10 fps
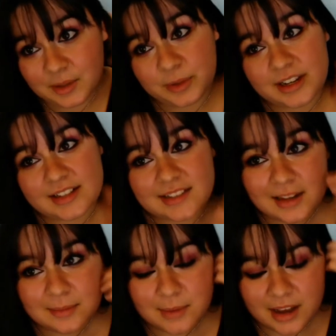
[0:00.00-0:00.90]
When I
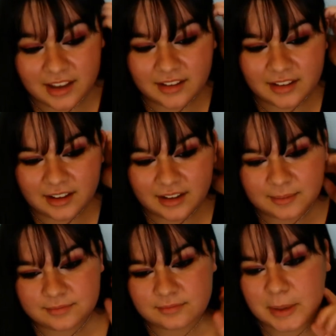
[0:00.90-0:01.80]
sent my
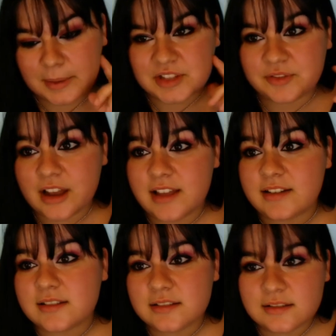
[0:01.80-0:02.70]
my best
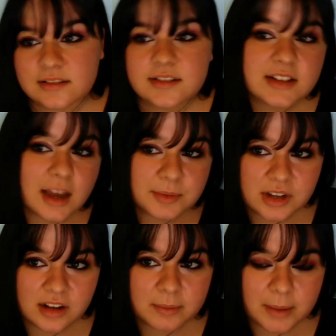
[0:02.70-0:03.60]
friend the
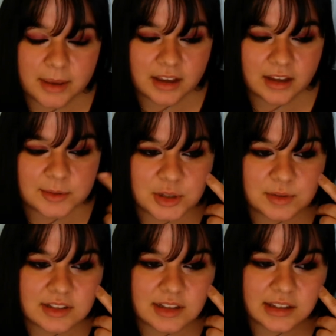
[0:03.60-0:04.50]
Snapchat of my makeup, she
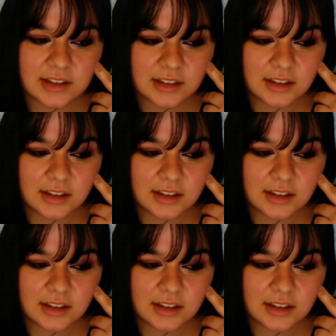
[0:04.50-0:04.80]
was like,